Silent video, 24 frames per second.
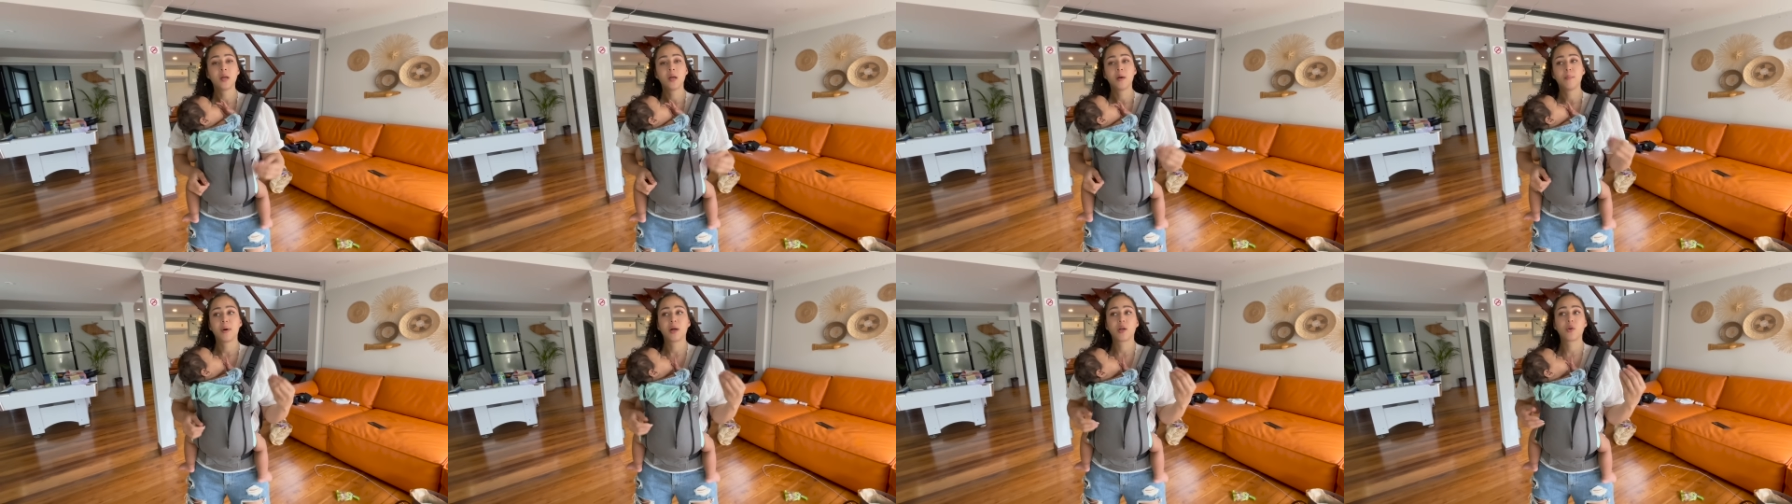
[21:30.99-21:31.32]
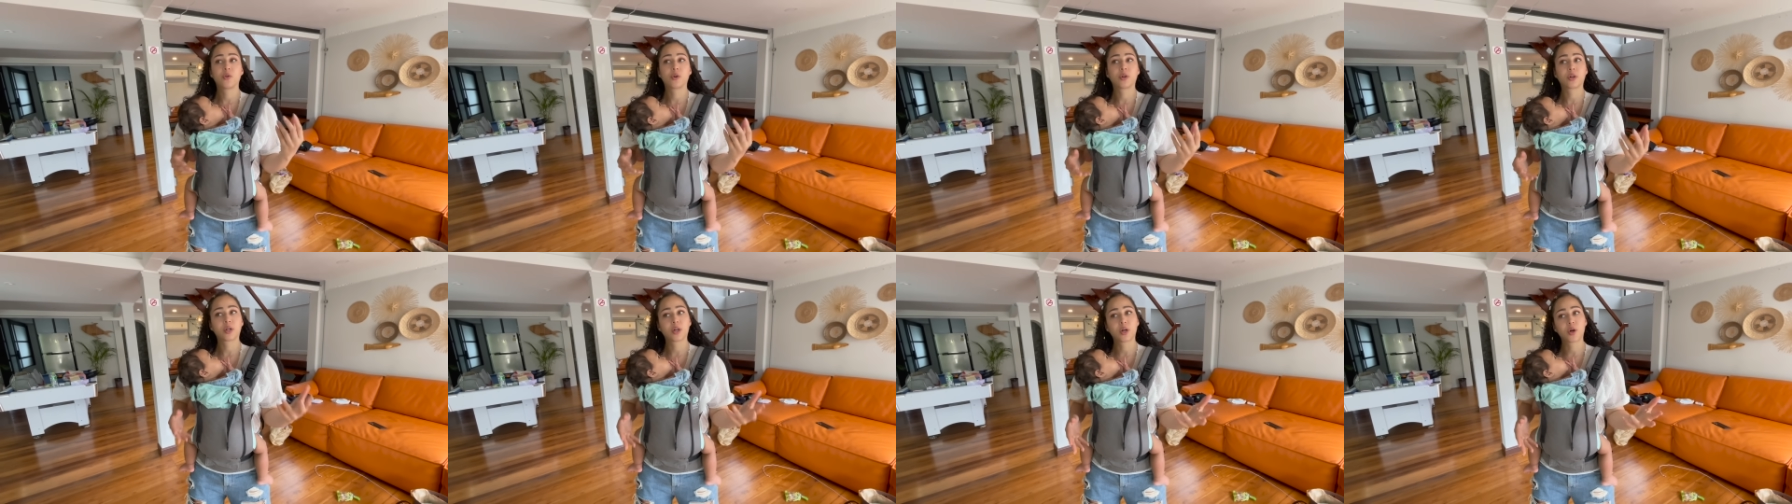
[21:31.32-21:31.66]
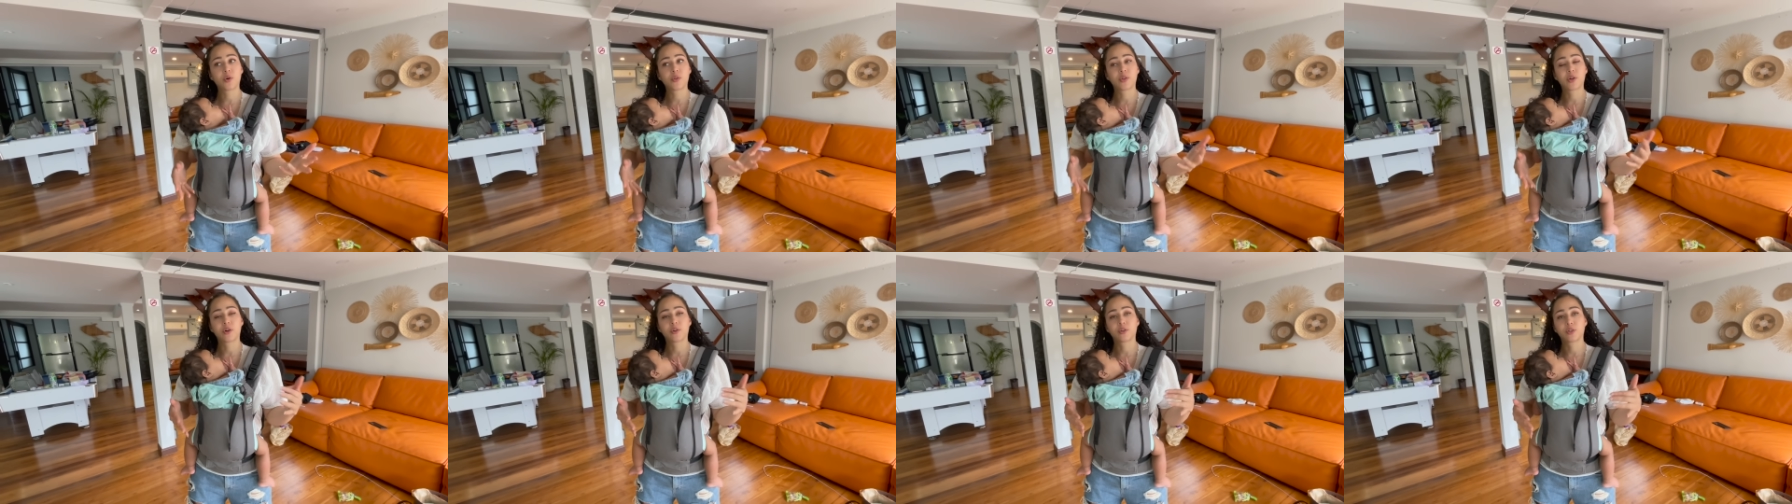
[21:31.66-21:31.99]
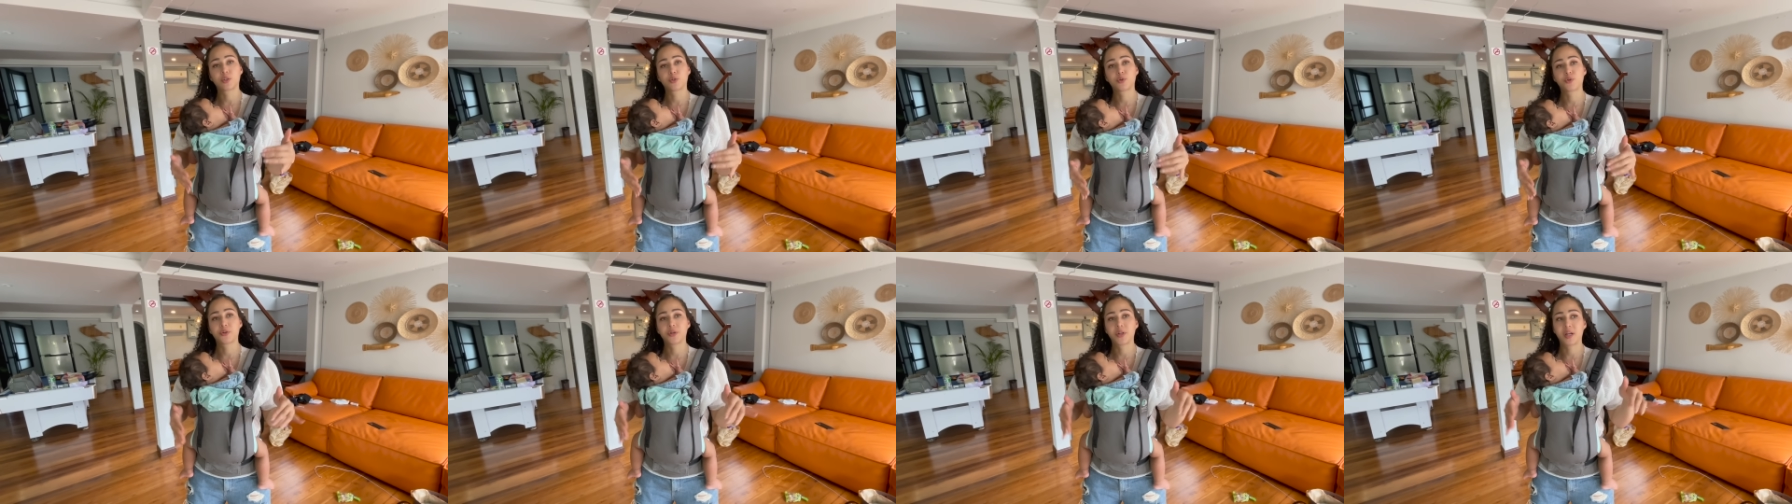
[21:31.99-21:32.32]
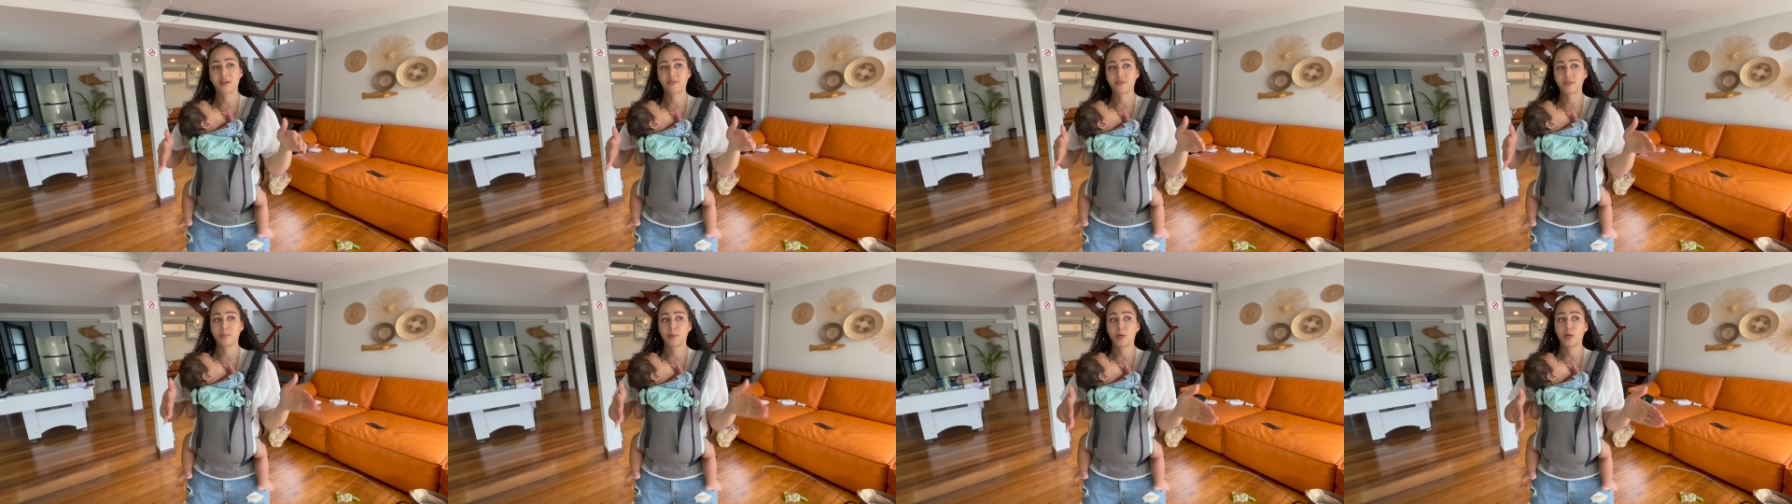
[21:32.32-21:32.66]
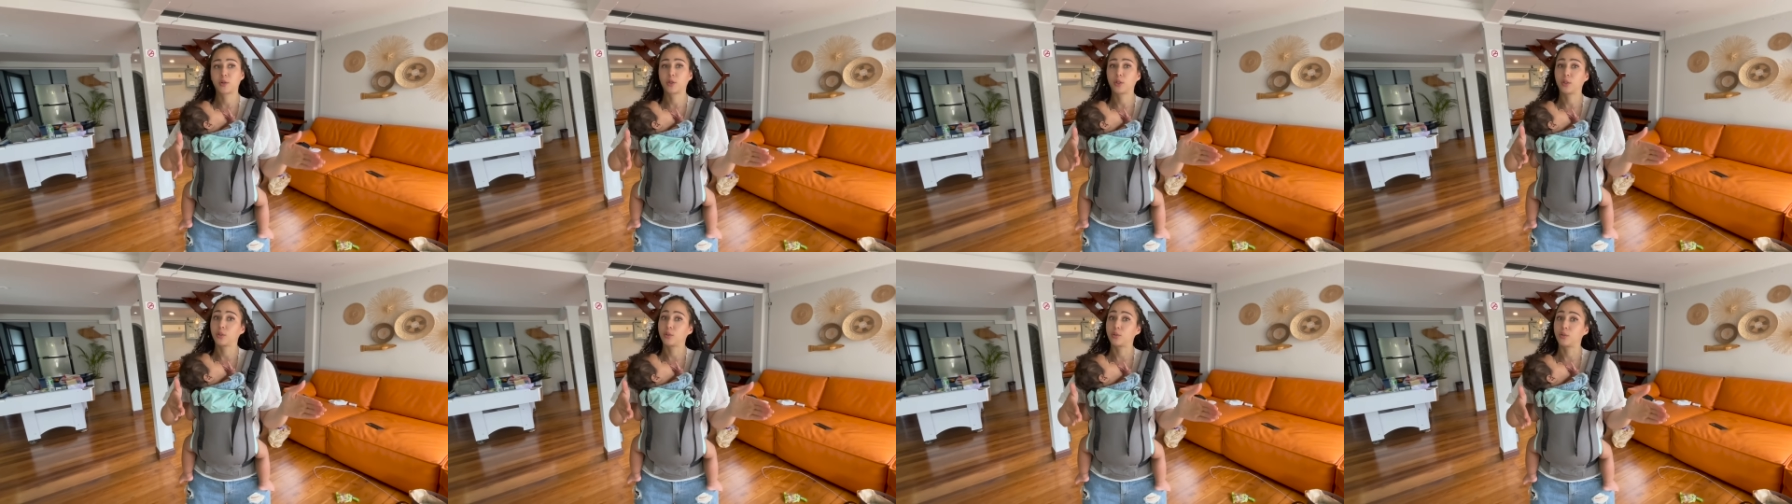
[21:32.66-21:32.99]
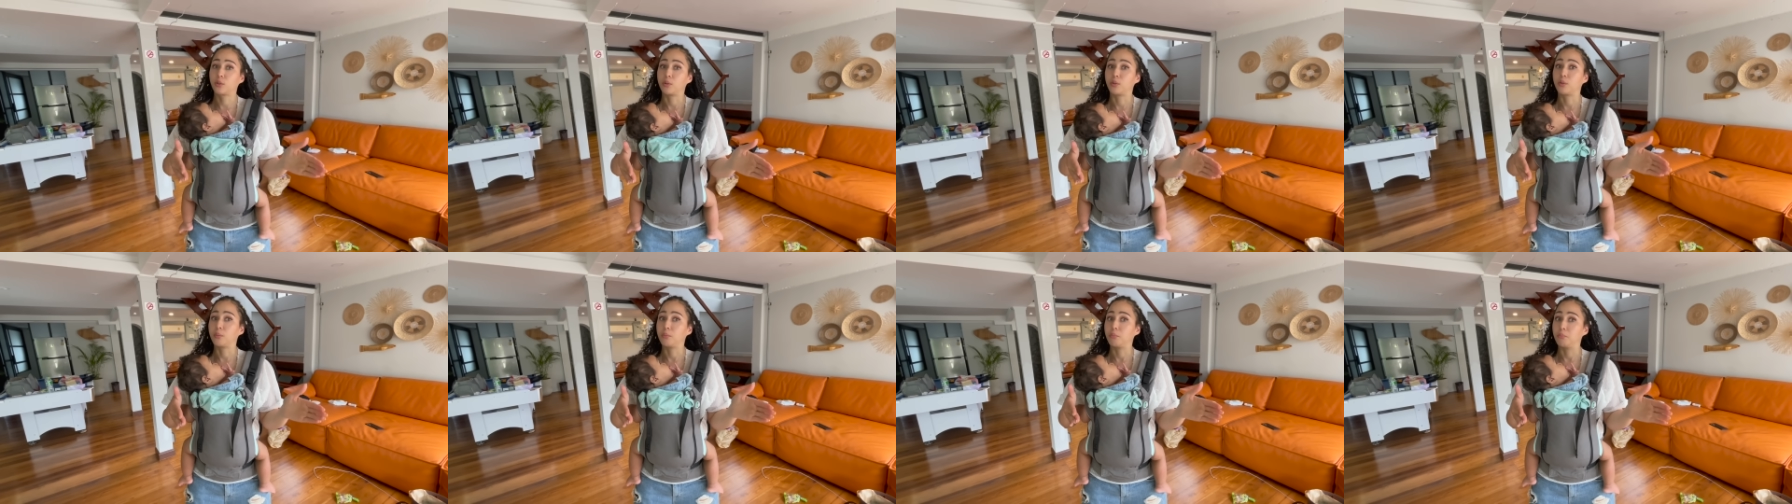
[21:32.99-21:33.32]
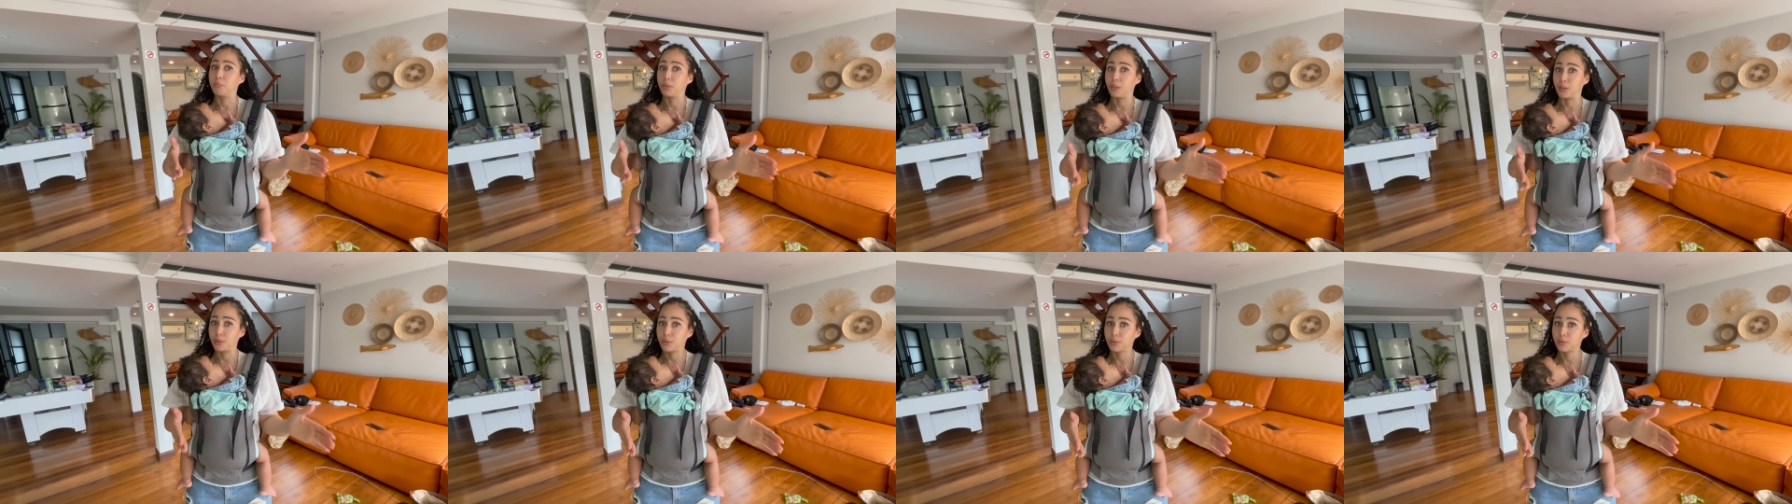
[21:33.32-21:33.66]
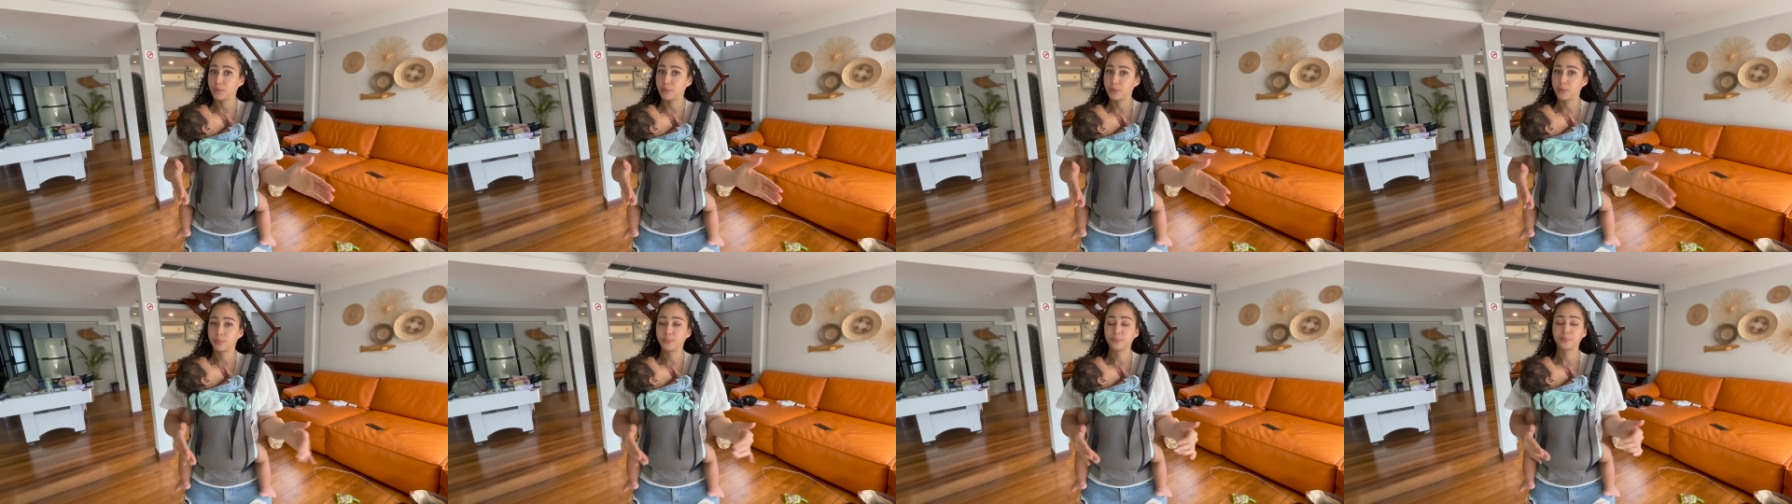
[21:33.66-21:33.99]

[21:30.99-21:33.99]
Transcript: But in order to go there on a tour, you have to be on a little boat